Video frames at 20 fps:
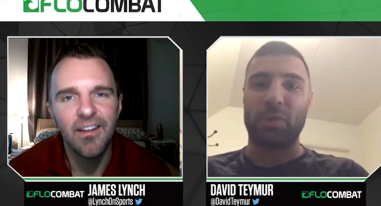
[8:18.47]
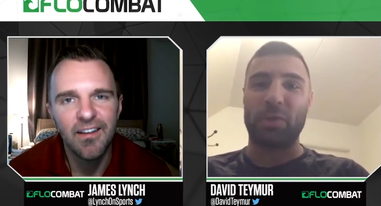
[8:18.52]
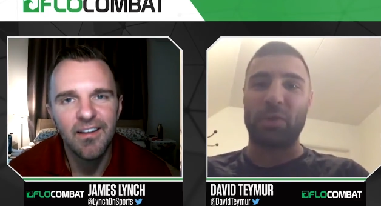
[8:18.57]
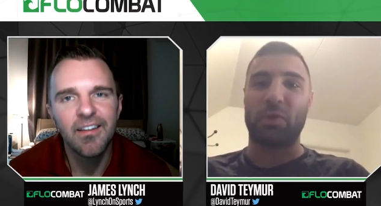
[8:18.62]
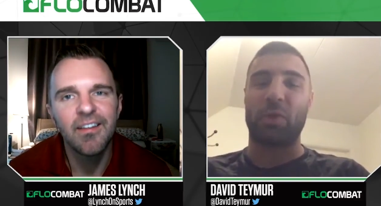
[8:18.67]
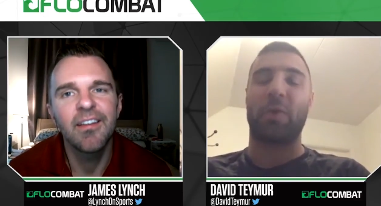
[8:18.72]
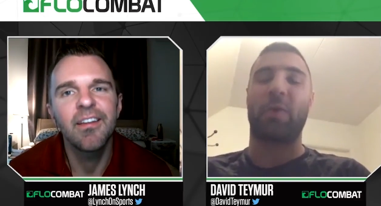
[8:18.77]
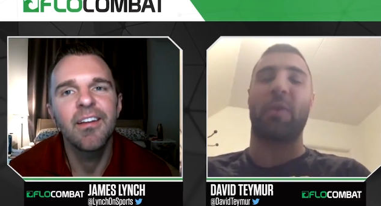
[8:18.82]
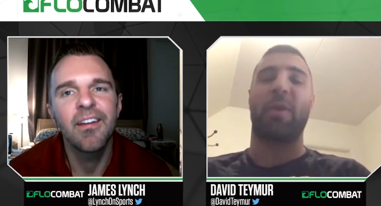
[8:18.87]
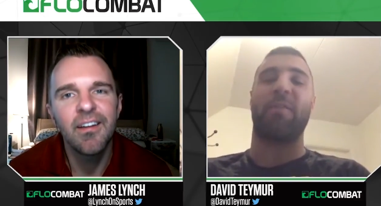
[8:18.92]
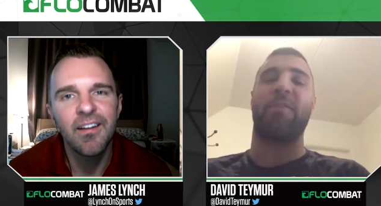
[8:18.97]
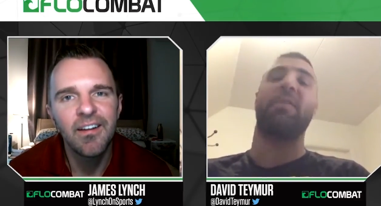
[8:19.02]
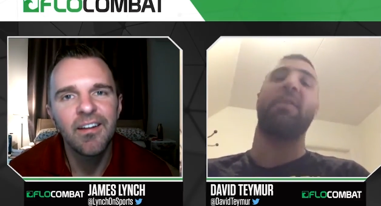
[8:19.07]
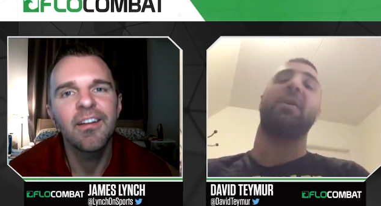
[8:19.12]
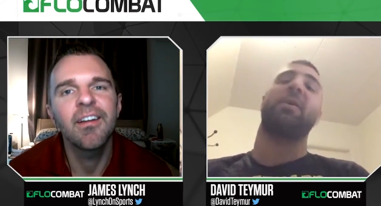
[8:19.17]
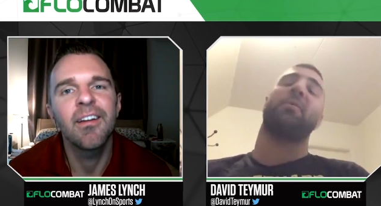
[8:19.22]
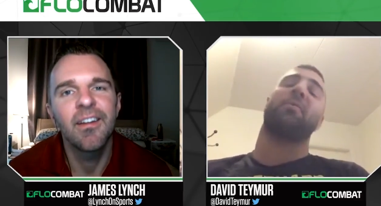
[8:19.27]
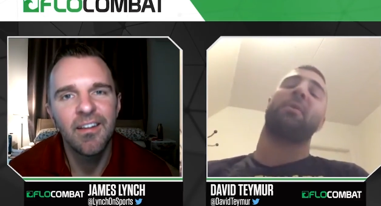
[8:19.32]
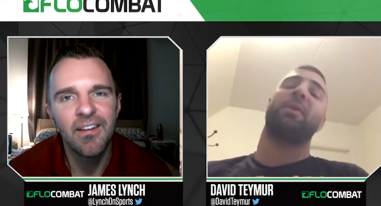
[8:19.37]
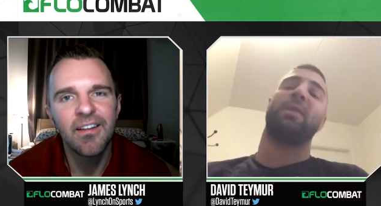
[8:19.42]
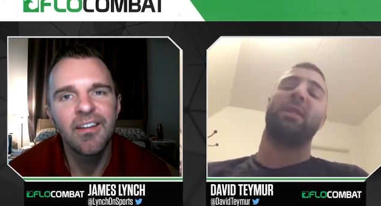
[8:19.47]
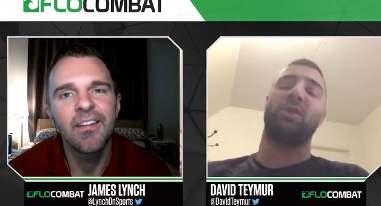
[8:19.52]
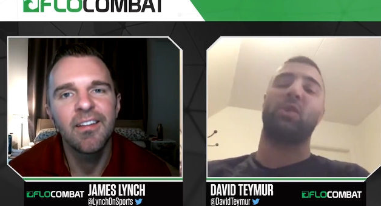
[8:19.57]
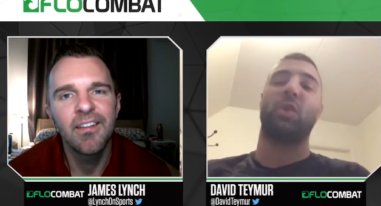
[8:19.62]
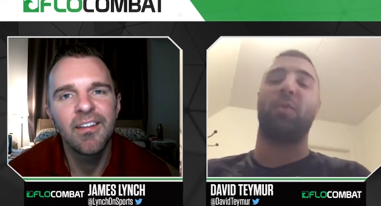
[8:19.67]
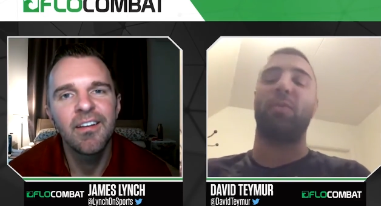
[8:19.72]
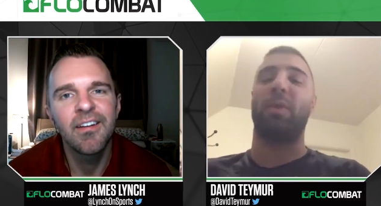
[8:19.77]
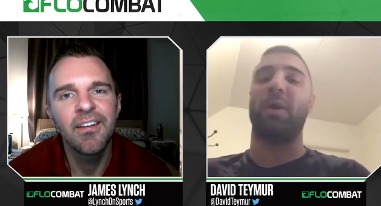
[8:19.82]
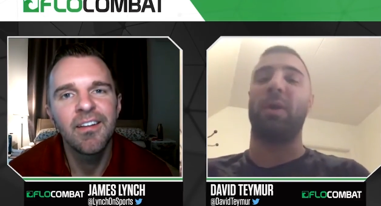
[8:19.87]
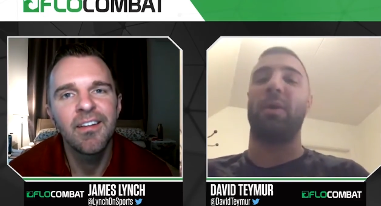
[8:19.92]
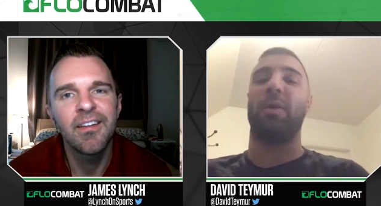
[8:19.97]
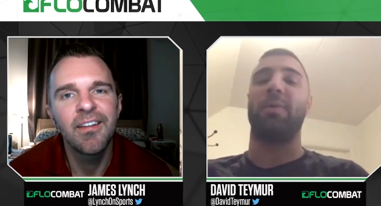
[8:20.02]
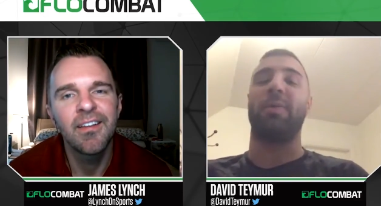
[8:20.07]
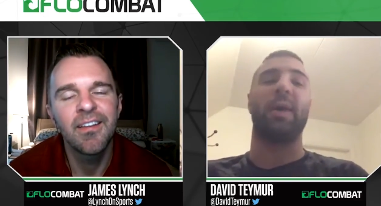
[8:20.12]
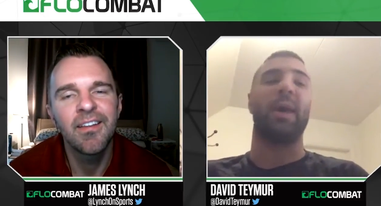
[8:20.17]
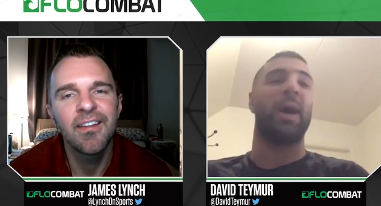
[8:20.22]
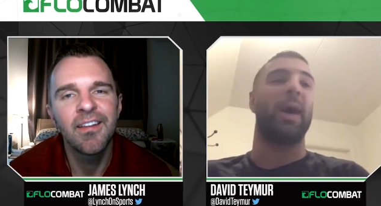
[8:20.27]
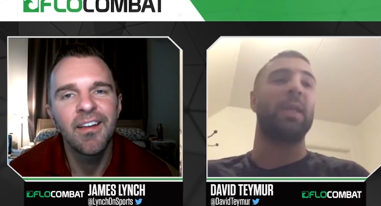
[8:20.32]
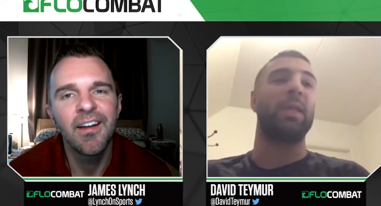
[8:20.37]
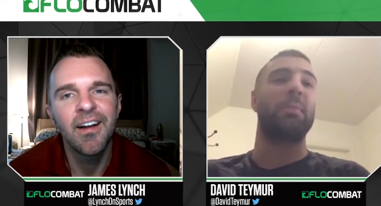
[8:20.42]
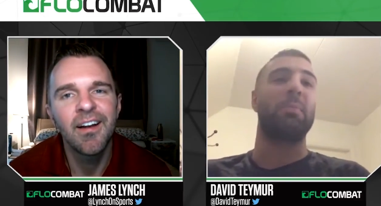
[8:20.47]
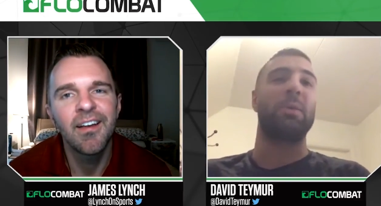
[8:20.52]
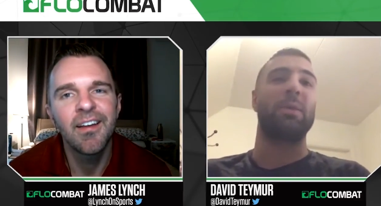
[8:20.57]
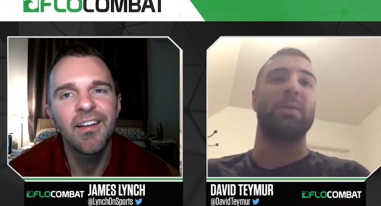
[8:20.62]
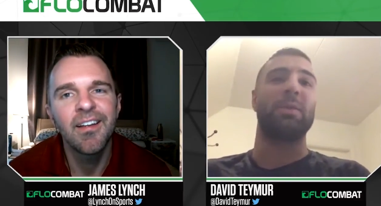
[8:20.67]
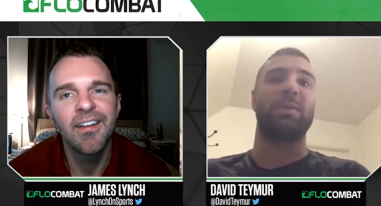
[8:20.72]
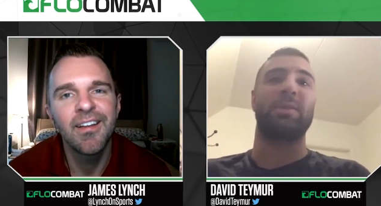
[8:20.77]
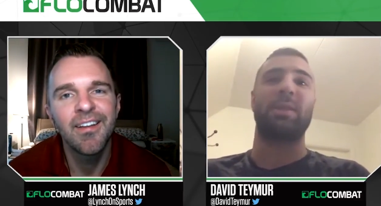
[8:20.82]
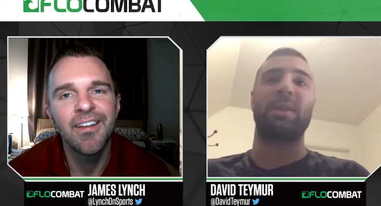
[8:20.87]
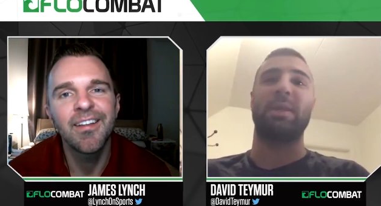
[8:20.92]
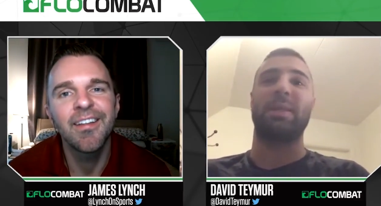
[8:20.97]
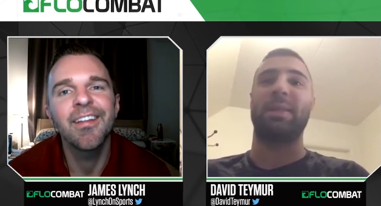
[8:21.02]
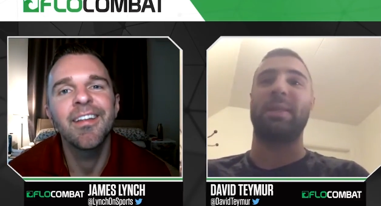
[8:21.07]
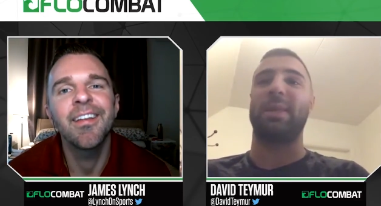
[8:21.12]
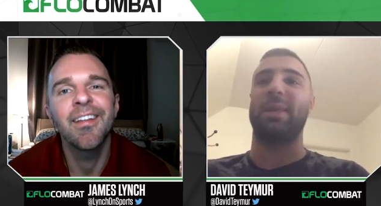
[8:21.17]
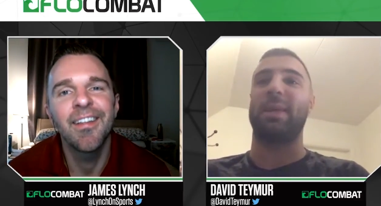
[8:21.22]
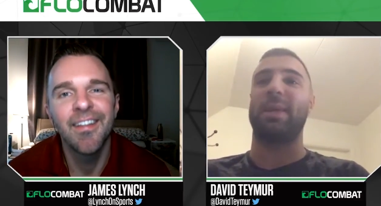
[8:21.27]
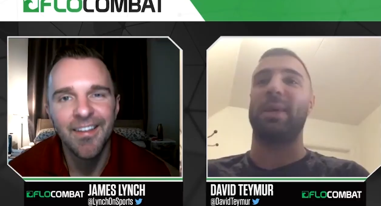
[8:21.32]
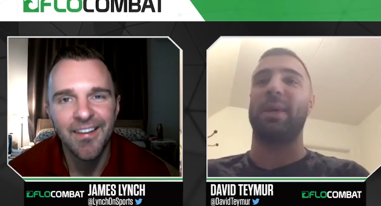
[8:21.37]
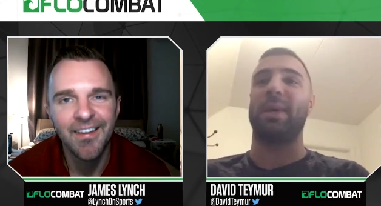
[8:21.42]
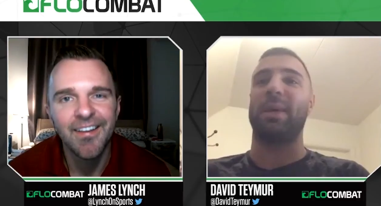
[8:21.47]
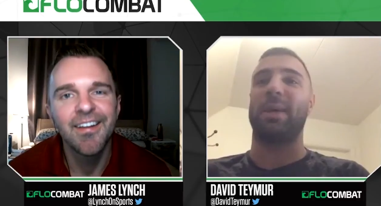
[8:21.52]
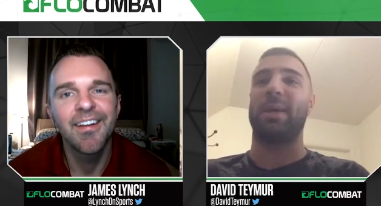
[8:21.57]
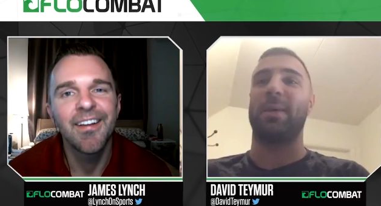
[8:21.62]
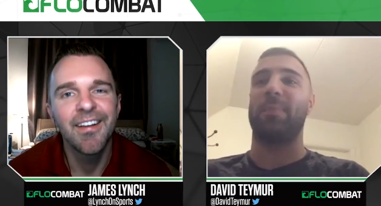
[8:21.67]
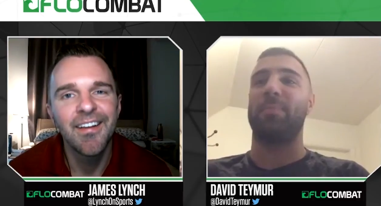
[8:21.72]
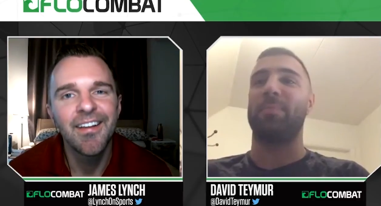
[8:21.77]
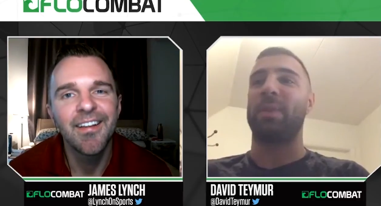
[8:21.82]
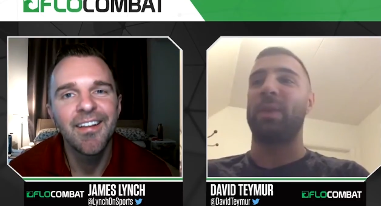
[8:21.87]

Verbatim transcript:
Speaker 1: Geographic when they show the the animals in the